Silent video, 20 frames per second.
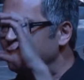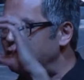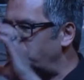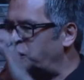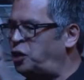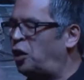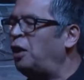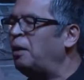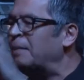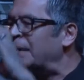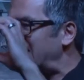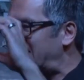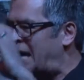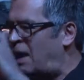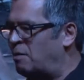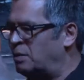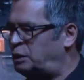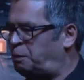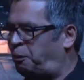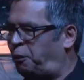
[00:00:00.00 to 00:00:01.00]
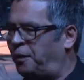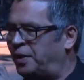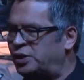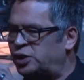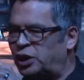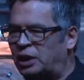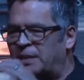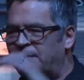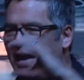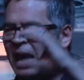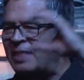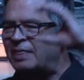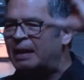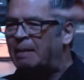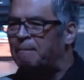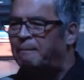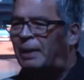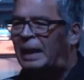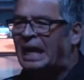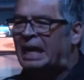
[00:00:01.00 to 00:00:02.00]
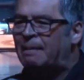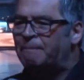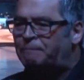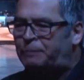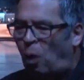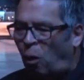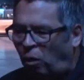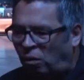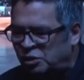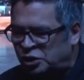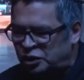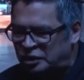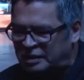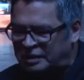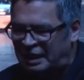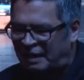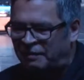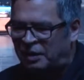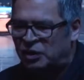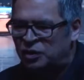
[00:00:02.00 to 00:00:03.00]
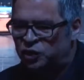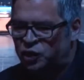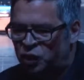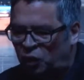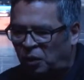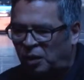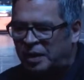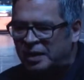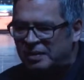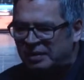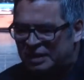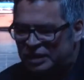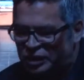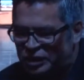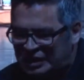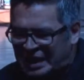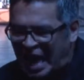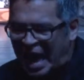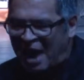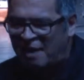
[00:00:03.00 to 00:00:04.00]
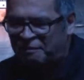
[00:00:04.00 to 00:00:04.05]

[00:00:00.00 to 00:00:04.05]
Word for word: sermons I was preaching him, and then playing portions of it during the staff